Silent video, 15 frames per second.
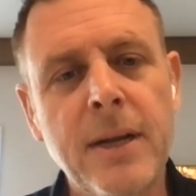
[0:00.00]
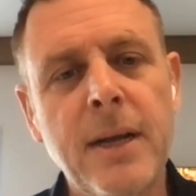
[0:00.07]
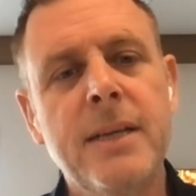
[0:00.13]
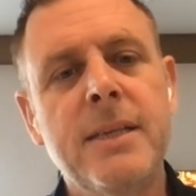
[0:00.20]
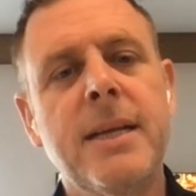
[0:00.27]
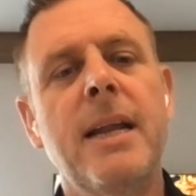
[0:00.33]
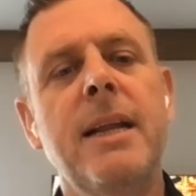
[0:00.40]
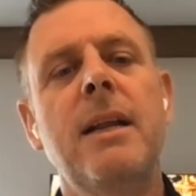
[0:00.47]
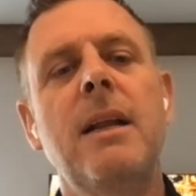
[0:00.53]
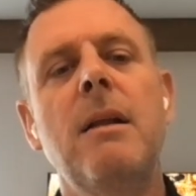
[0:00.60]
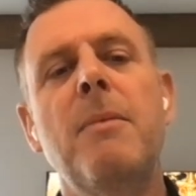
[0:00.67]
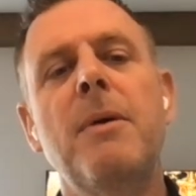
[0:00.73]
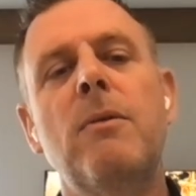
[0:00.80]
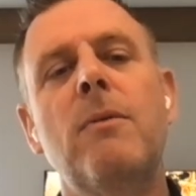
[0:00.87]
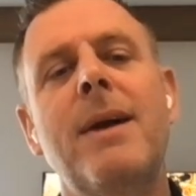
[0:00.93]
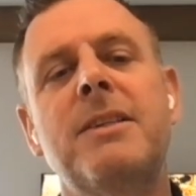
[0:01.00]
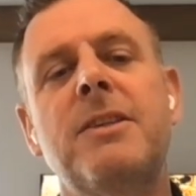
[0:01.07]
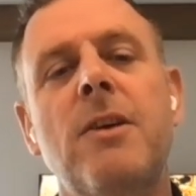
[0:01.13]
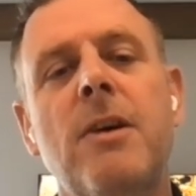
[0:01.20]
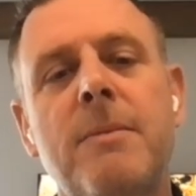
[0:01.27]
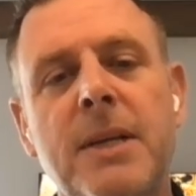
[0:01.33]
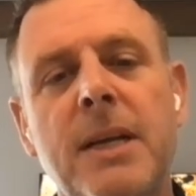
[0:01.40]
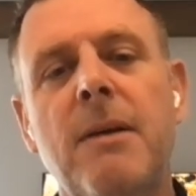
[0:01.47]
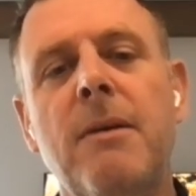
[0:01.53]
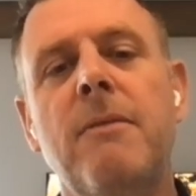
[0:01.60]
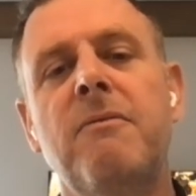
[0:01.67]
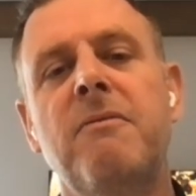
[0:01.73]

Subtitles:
that he's getting a little bit of rest time to get,